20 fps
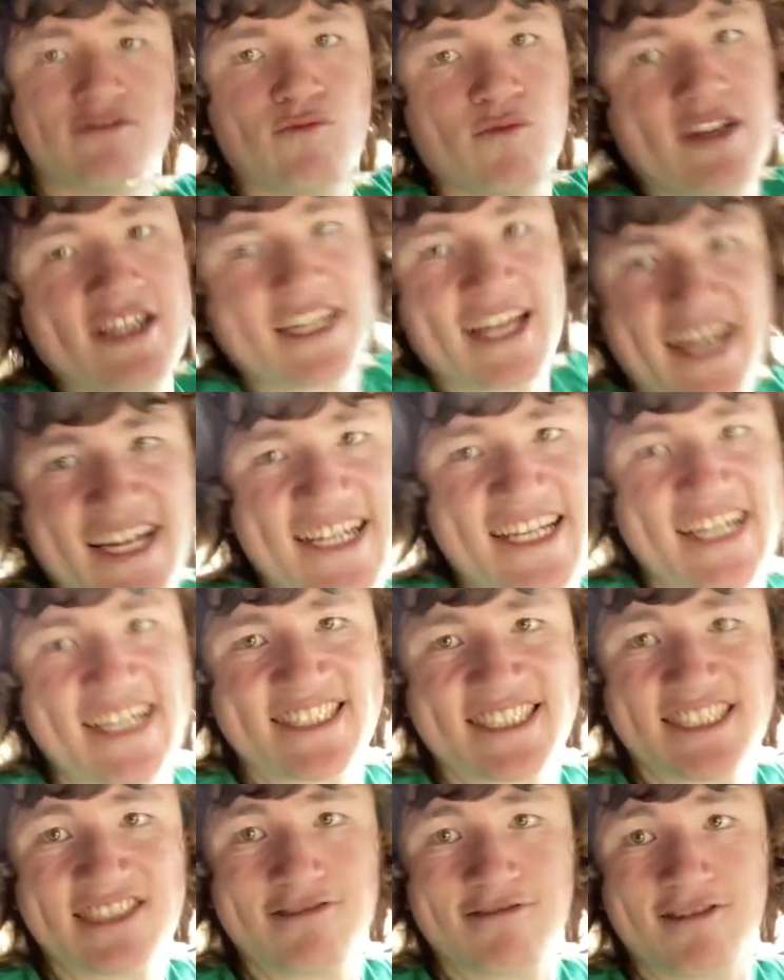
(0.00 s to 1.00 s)
when I
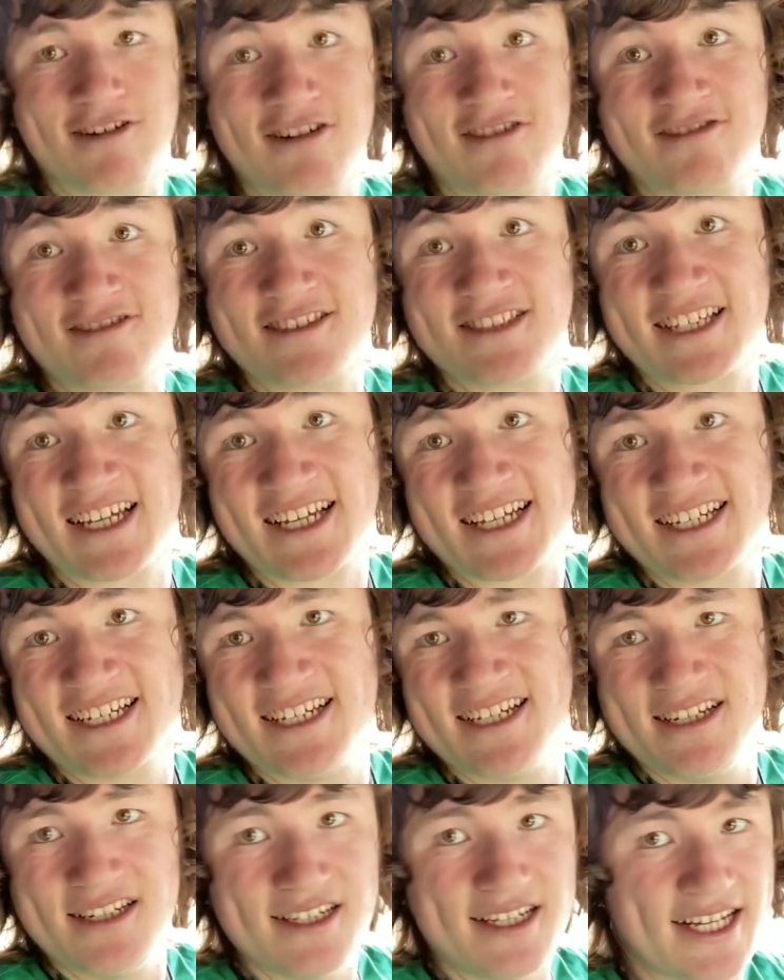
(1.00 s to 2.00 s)
get to earn like
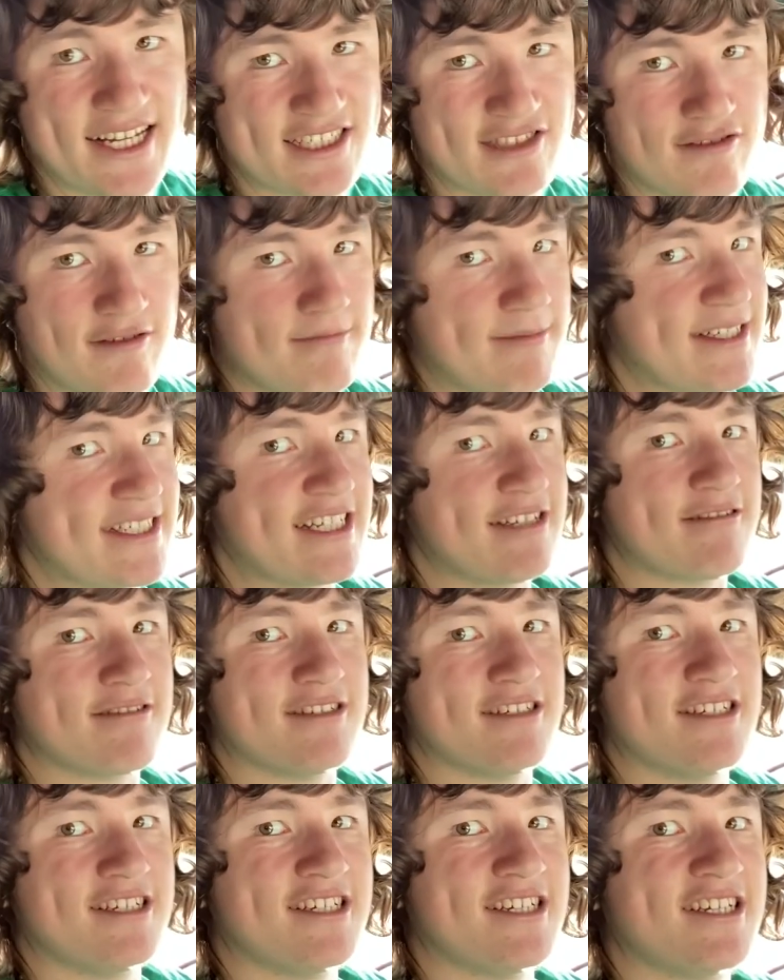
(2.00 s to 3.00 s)
extra money